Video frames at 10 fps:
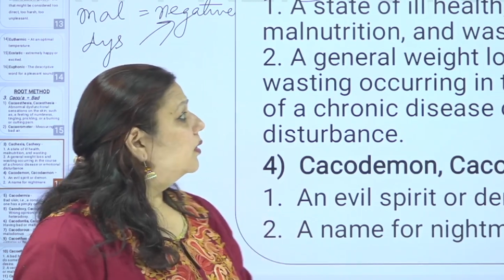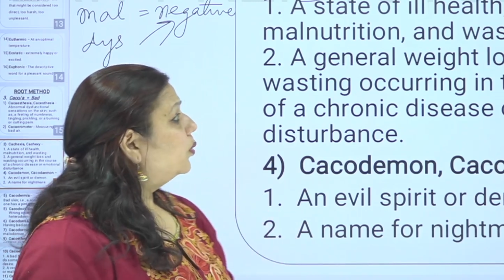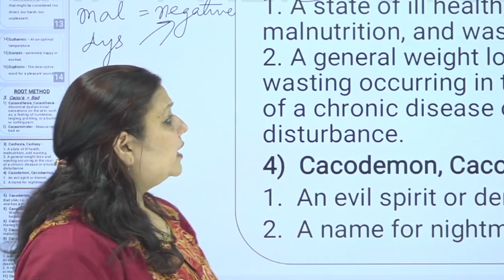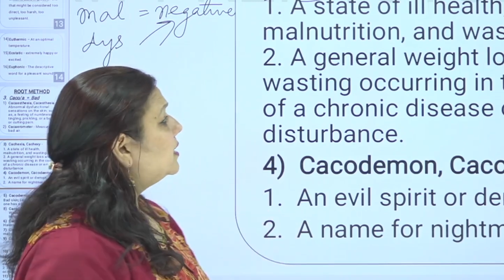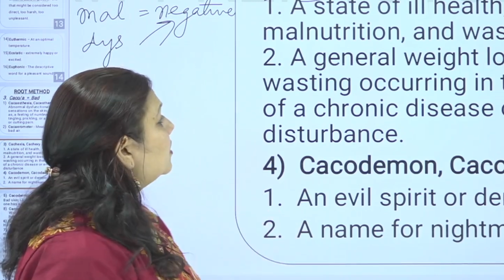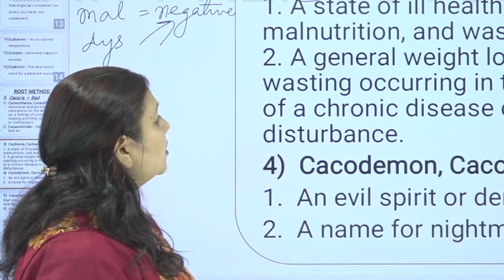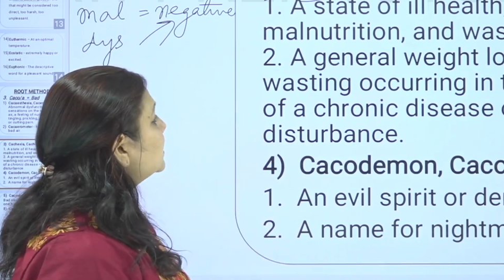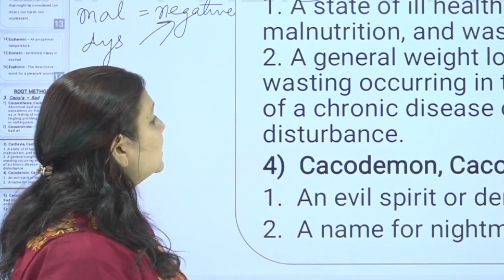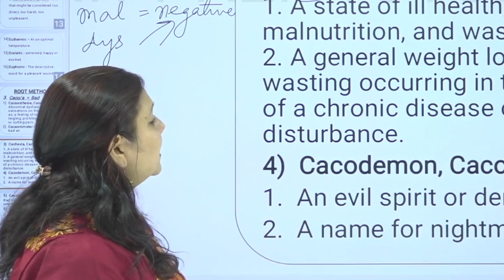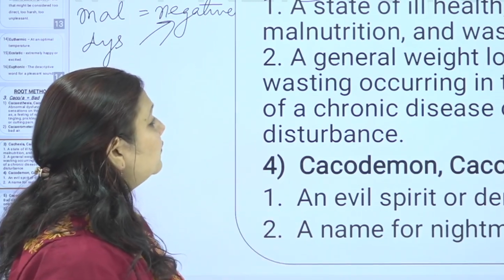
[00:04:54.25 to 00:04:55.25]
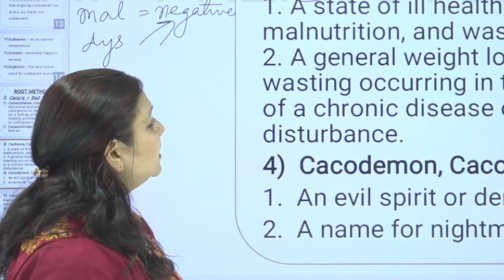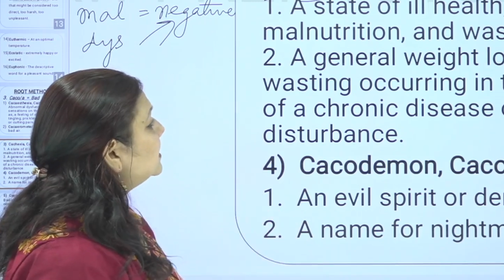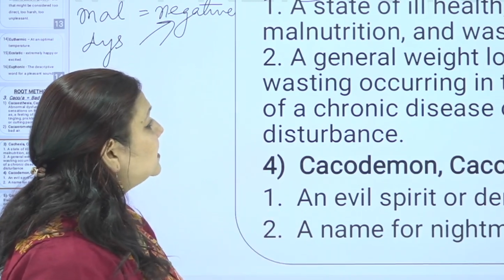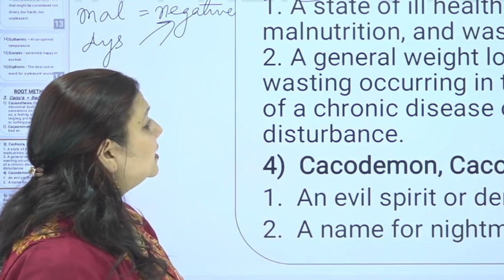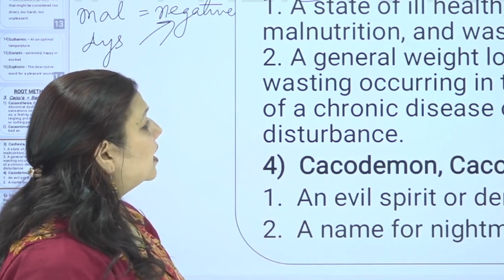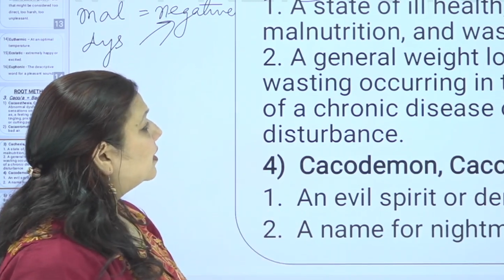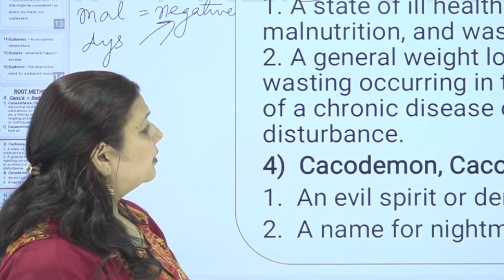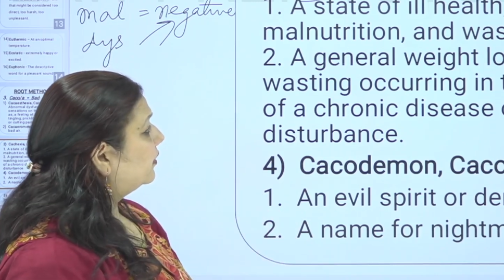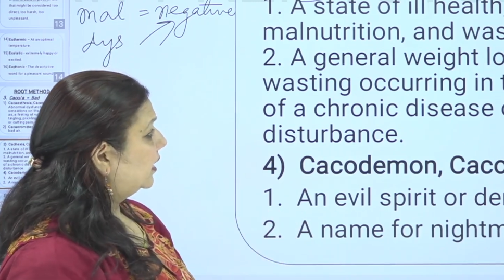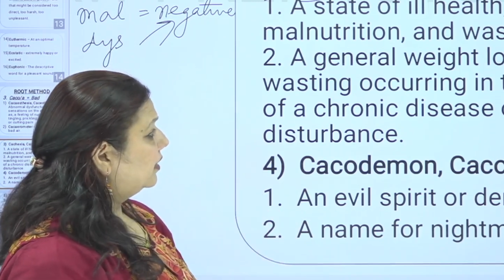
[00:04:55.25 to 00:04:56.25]
Weight loss and wasting
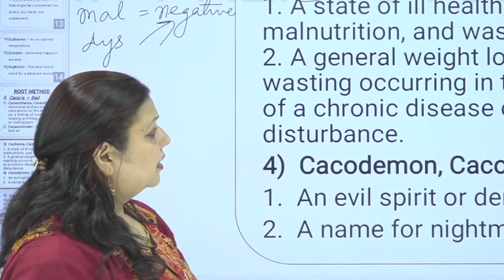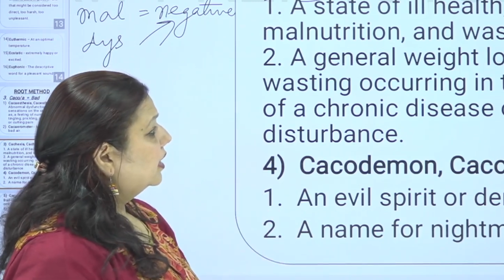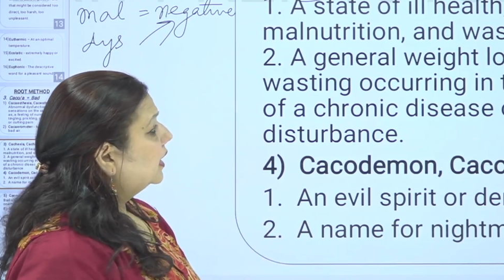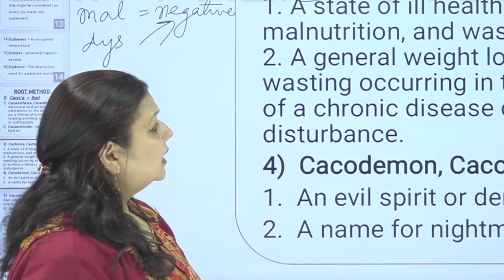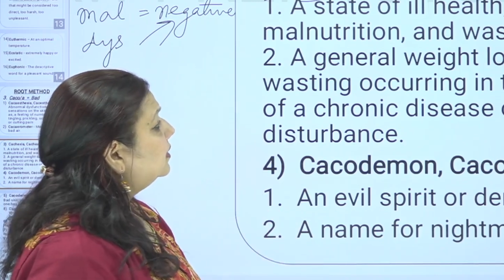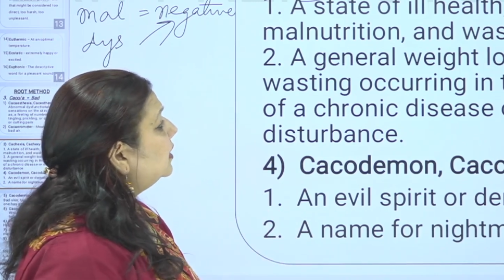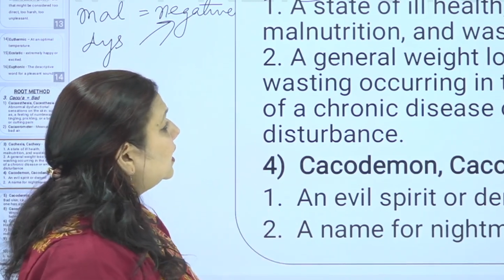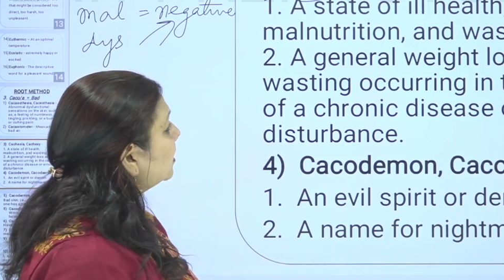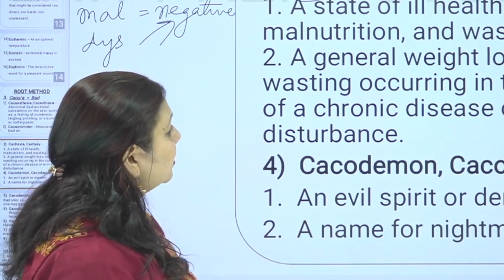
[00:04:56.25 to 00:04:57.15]
occurring in the